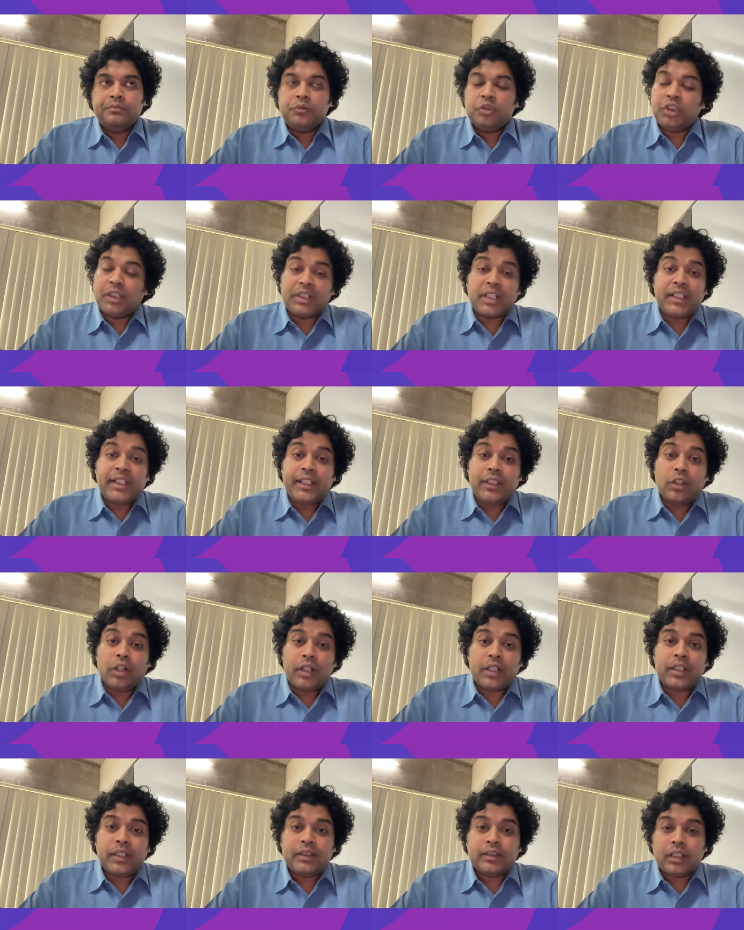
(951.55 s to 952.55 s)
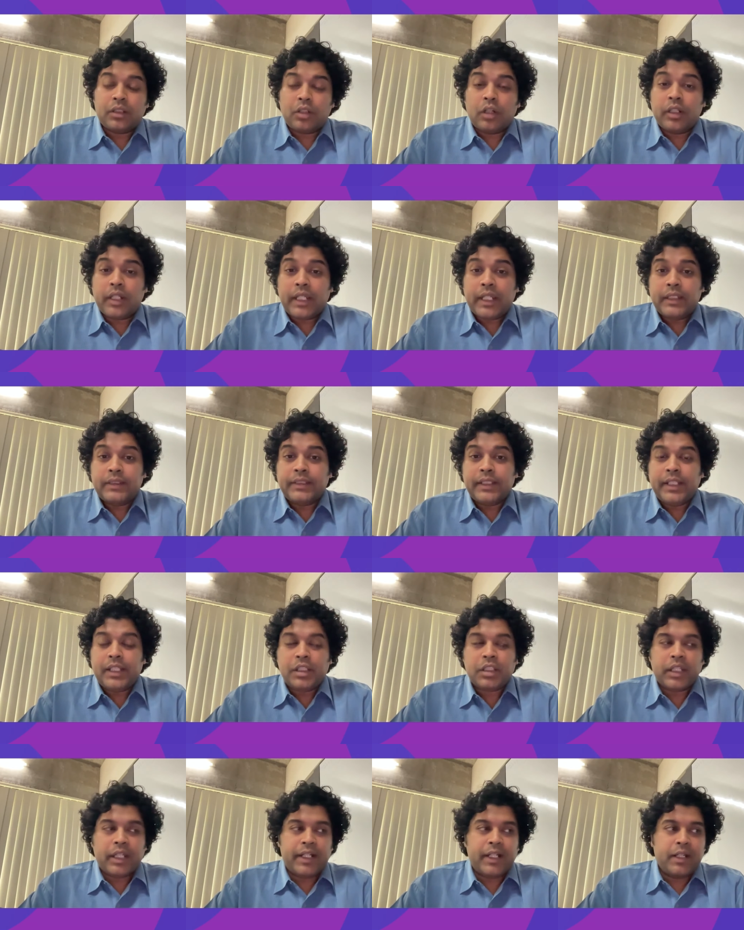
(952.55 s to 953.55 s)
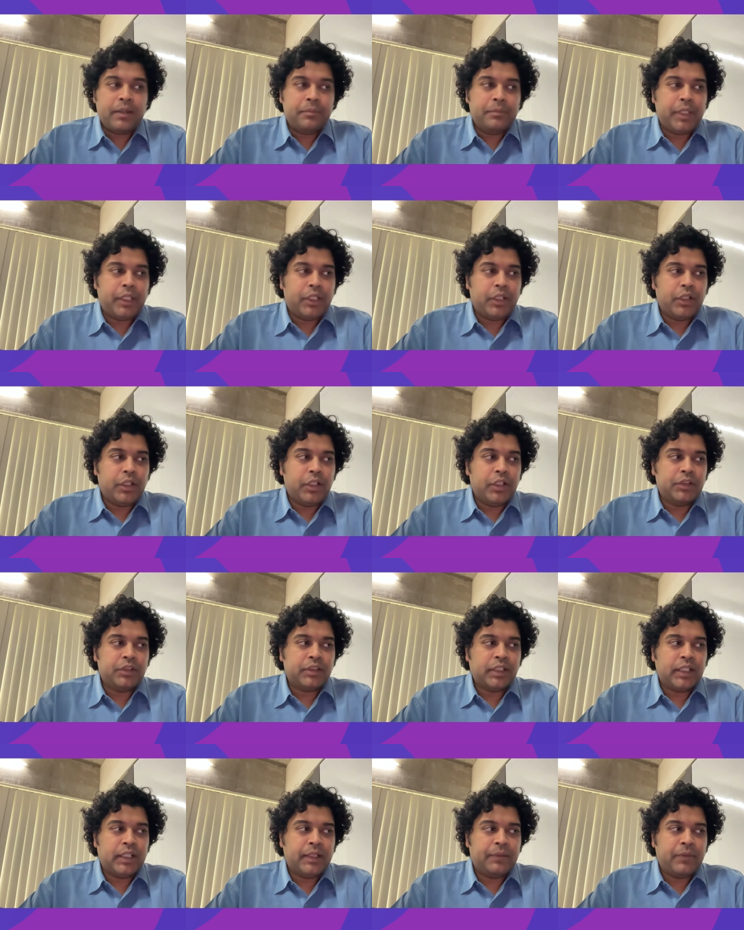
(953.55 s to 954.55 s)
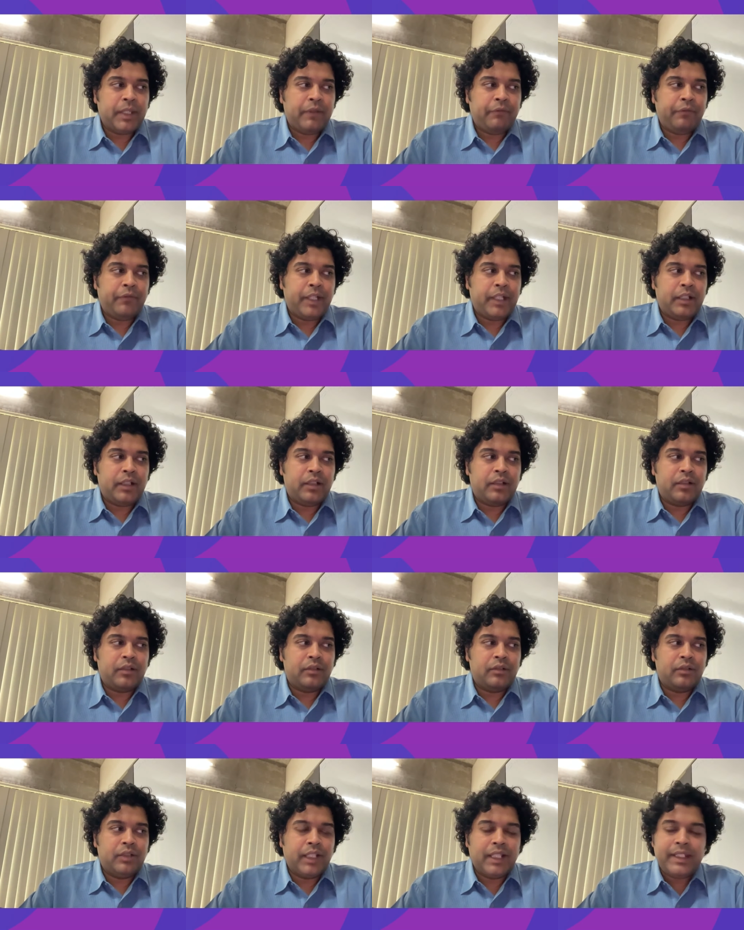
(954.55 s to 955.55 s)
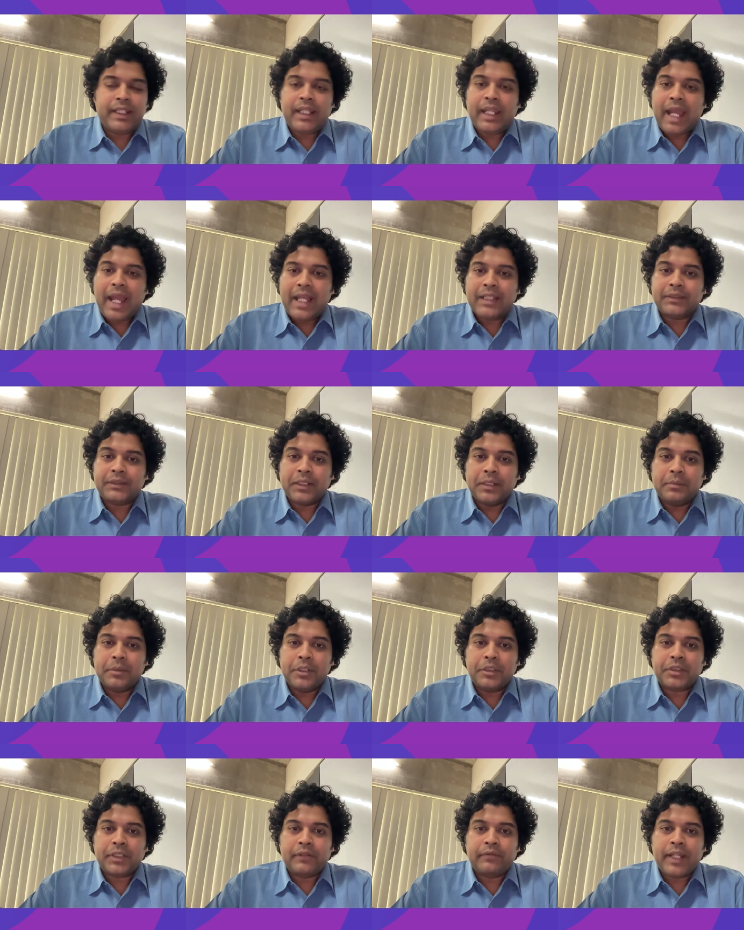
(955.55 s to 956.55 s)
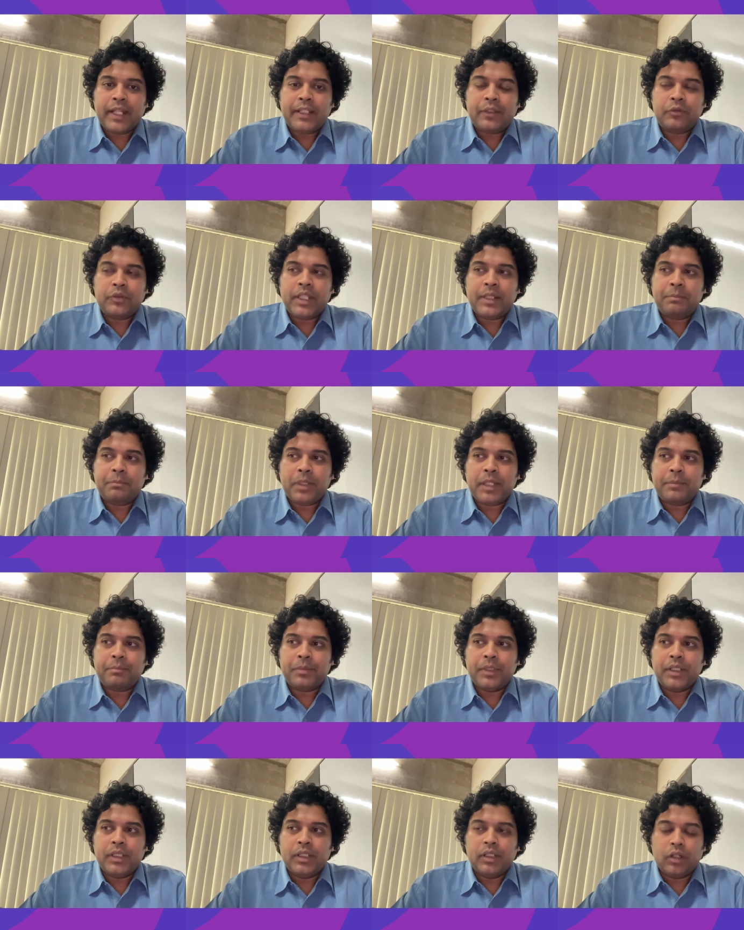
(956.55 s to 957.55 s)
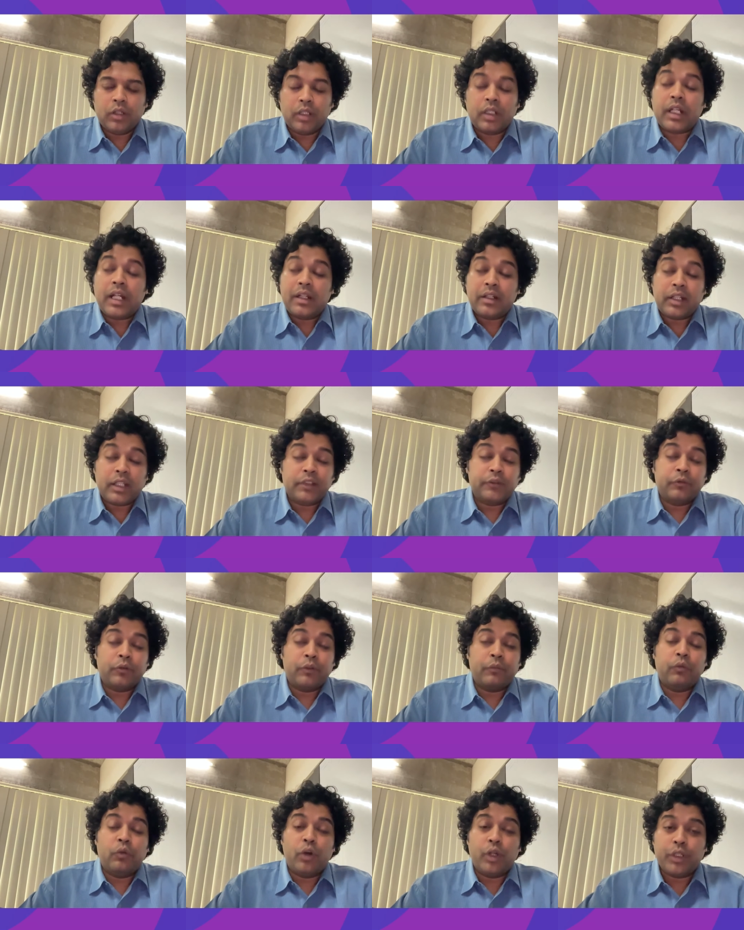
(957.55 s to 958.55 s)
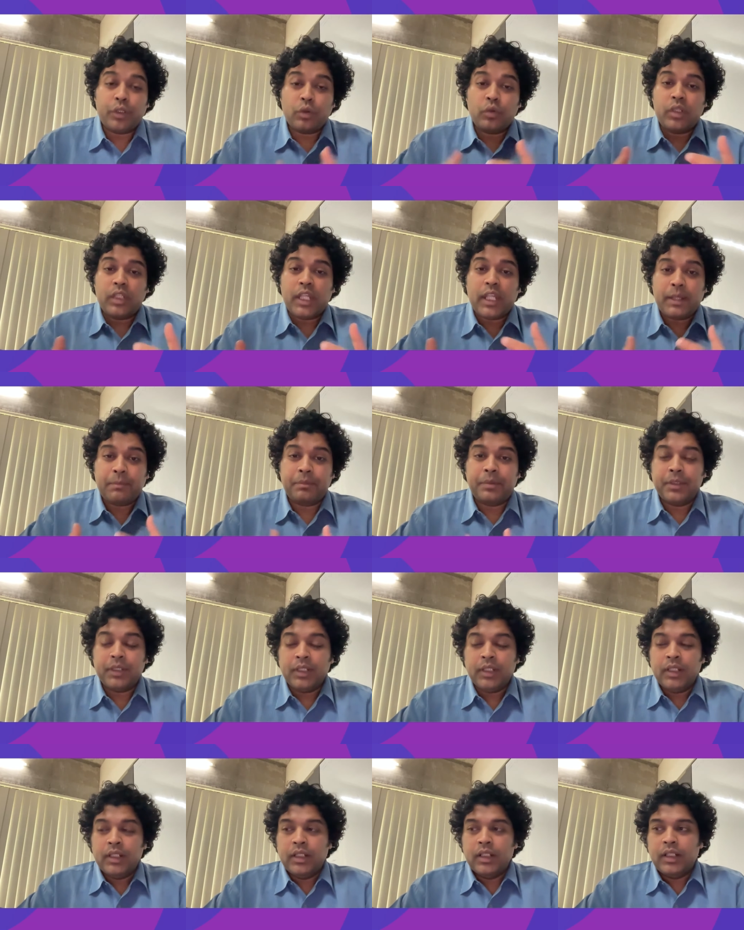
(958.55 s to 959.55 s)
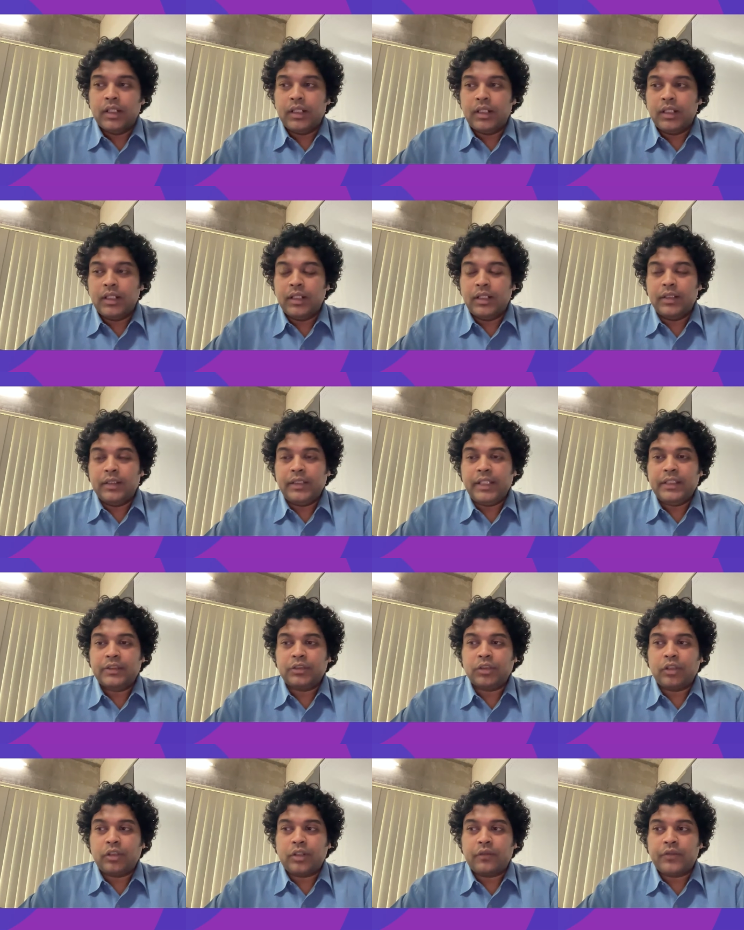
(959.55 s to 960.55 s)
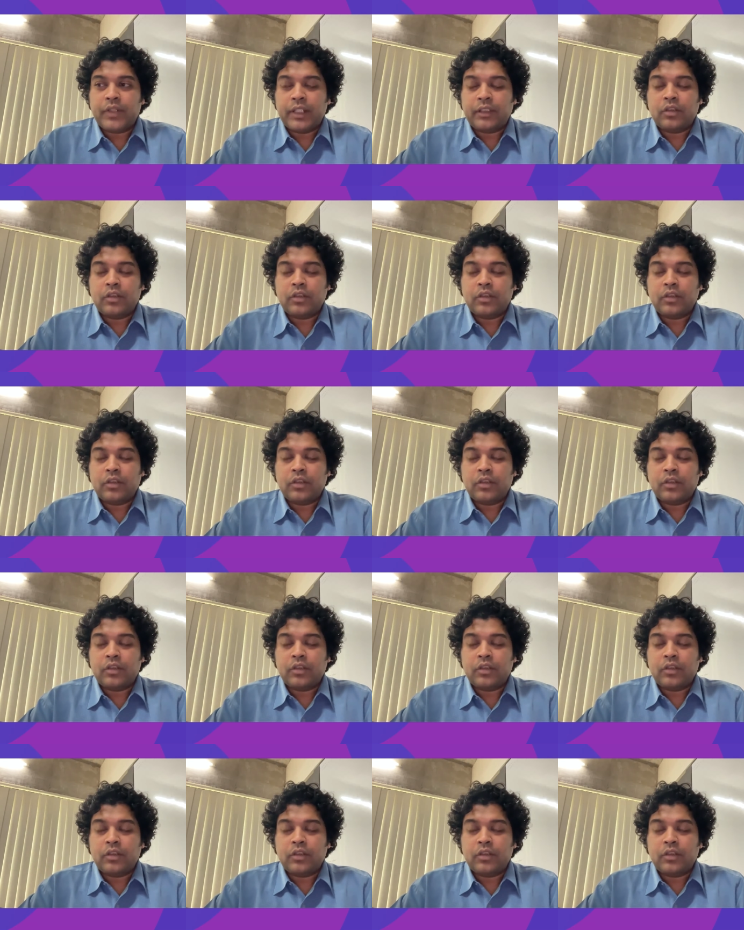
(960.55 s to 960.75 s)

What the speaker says: Certainly not. These are not easily shared, because if it really has commercial value, then people or countries would want to keep these sort of